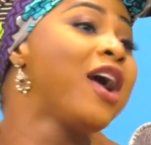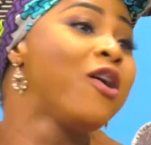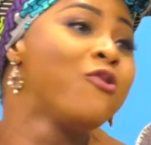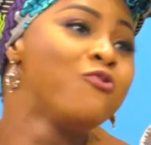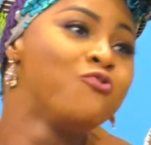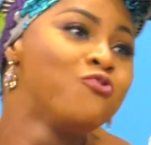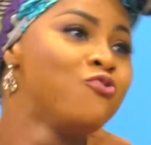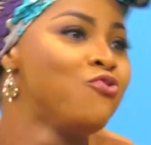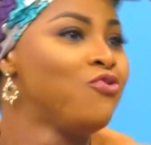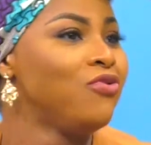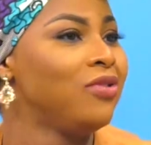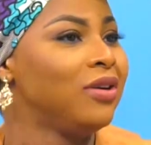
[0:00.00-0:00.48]

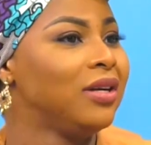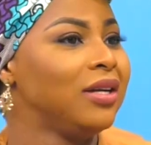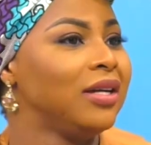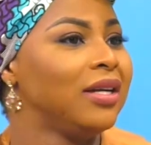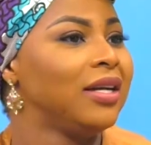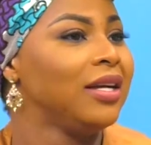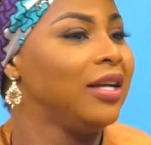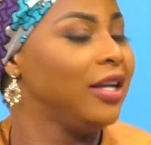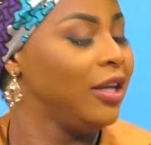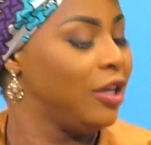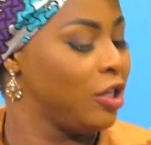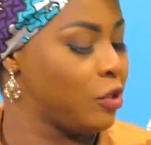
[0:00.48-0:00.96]
And
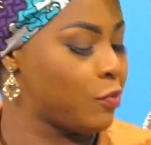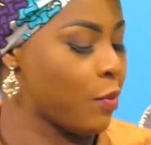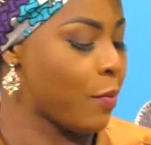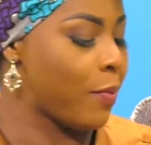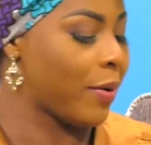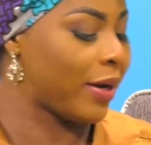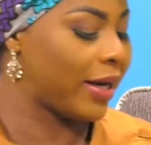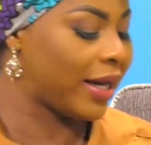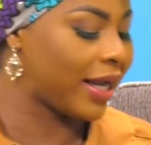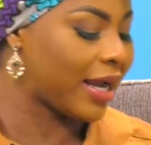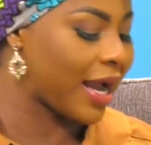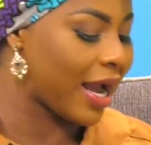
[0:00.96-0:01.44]
so
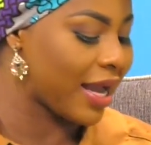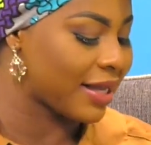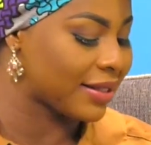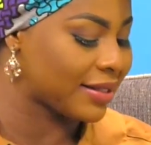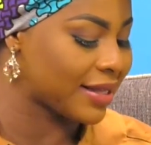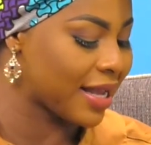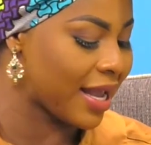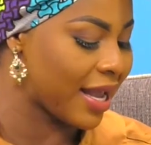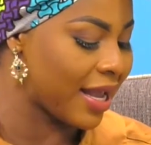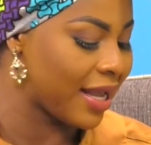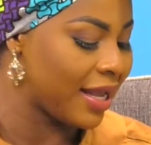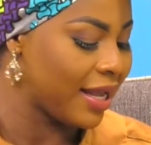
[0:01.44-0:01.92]
Papa Neka
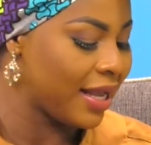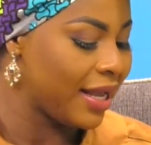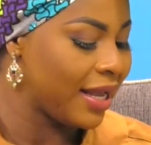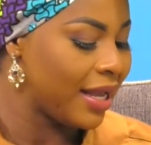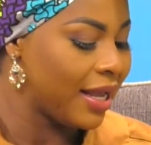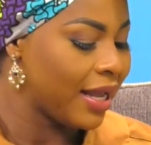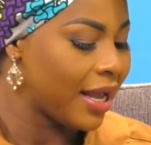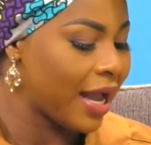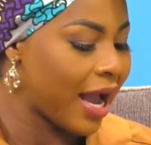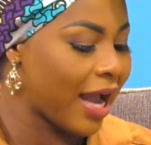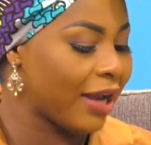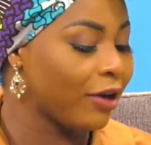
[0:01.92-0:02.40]
said,
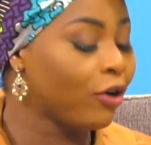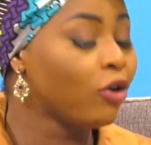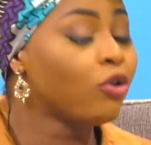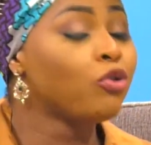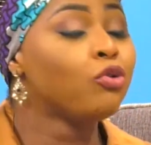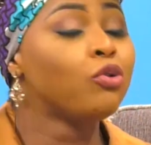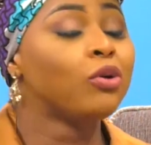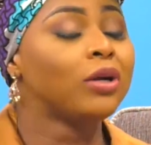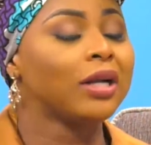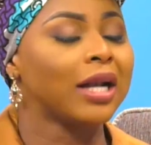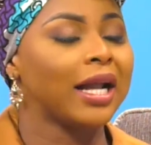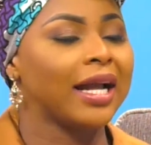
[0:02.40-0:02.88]
I
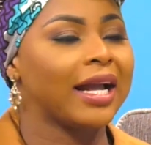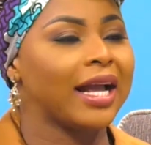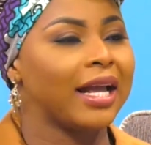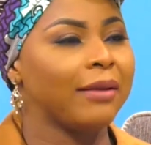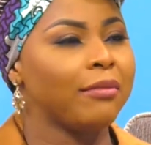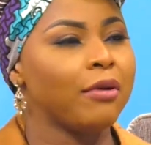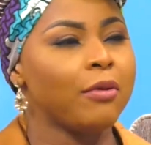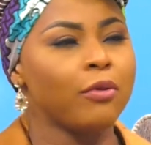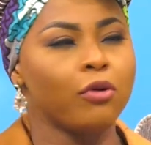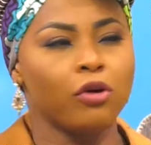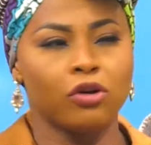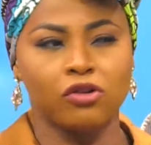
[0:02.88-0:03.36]
don't look like I
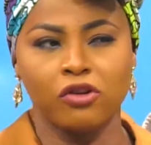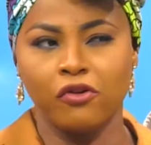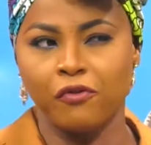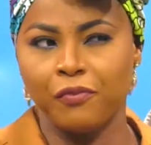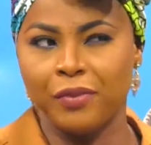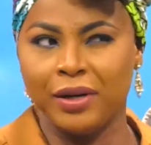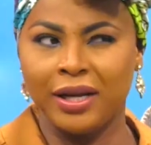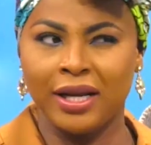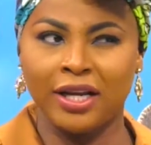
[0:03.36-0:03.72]
be because of my